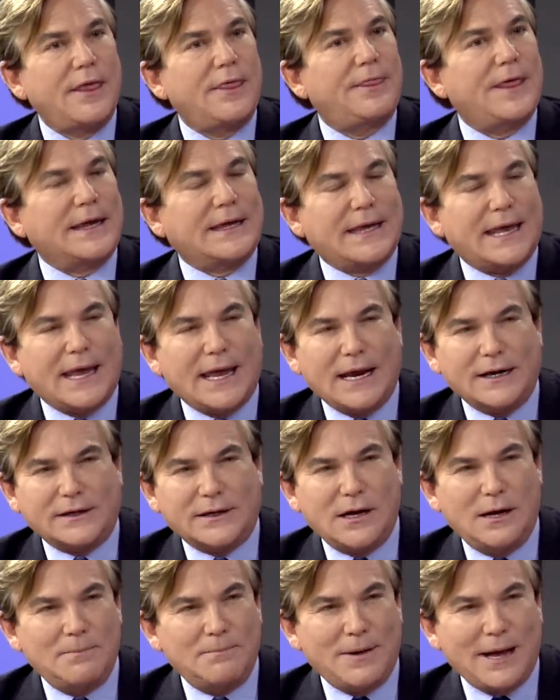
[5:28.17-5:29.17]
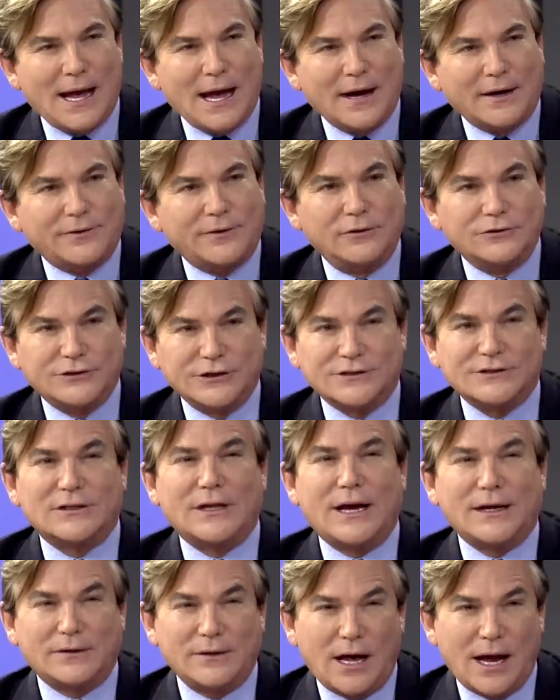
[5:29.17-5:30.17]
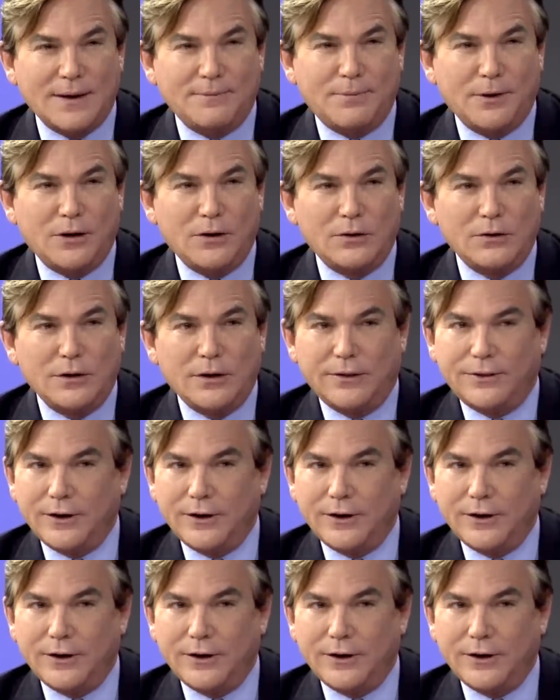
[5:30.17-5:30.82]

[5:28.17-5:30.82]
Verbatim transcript: They can't come back. They're just like lipo